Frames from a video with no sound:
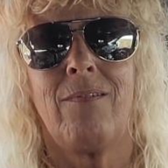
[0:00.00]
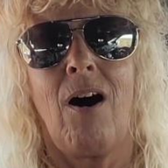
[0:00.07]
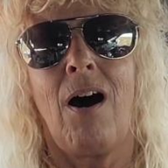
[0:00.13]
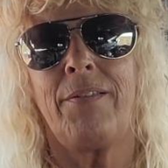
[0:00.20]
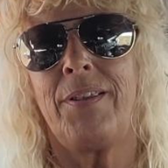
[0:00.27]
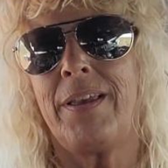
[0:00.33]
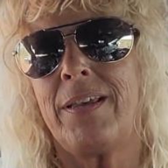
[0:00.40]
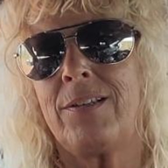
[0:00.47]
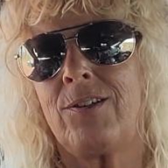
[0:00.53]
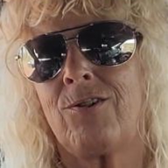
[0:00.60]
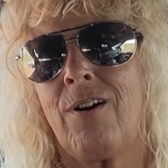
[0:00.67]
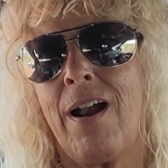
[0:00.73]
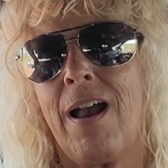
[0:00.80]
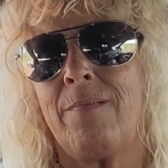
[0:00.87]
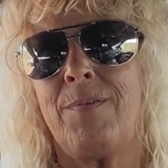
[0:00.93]
on the
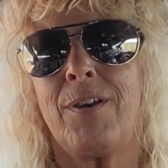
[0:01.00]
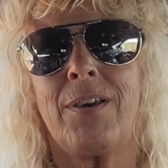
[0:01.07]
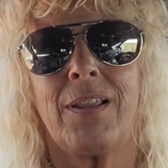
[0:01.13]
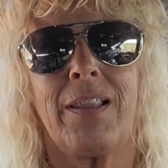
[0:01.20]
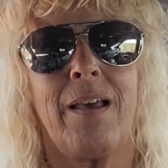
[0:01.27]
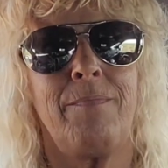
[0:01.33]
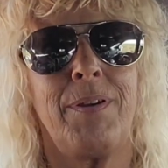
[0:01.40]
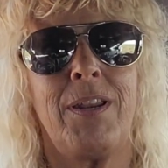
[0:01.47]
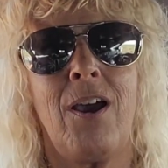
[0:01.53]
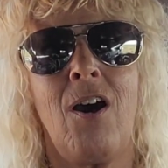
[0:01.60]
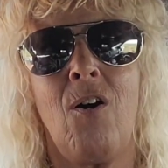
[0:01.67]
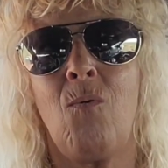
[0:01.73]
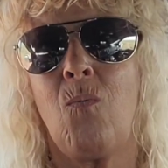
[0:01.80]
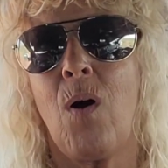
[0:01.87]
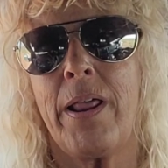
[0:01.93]
Instagram, you could let me
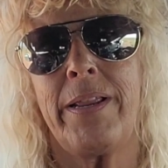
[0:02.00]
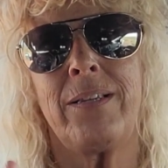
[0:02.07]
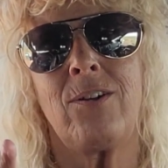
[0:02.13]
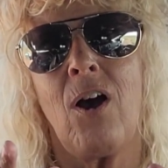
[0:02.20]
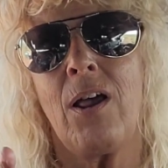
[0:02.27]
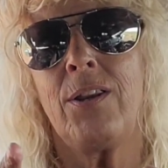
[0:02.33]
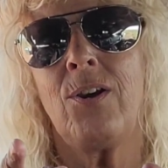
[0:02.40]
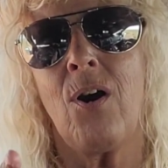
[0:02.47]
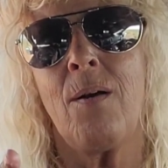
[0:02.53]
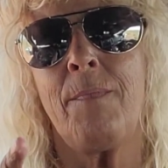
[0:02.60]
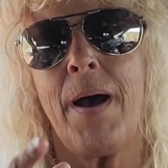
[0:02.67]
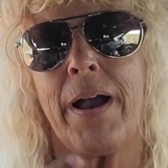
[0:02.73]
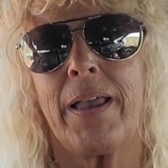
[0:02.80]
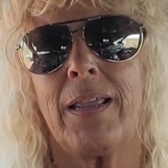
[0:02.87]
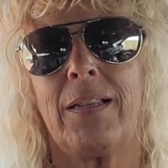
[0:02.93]
know what is on your
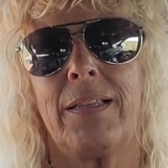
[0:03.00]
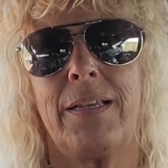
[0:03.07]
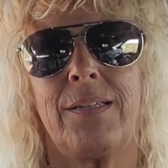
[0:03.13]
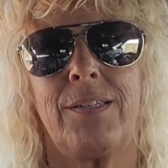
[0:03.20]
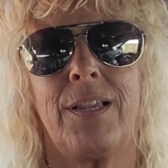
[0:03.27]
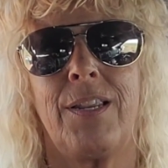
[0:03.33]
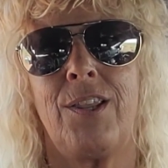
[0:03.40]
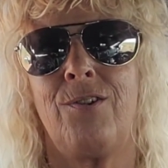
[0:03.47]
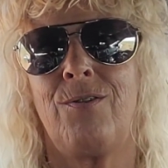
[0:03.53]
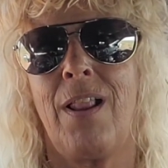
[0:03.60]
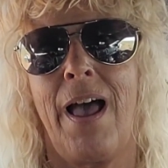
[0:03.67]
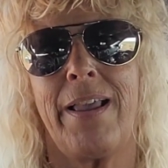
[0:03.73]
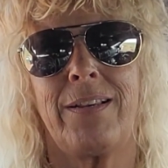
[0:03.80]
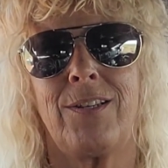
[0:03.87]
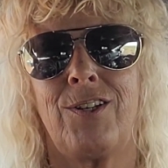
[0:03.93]
bucket list that you'd
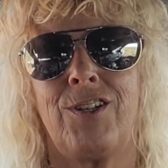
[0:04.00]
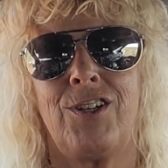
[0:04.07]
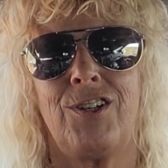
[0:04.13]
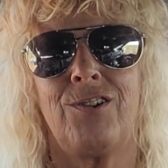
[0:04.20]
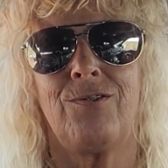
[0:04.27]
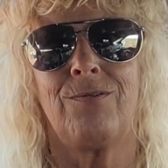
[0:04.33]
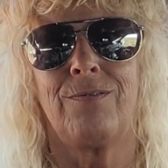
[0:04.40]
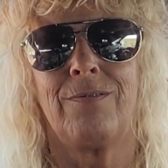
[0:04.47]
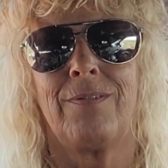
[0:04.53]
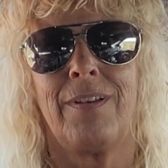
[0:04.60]
like to do.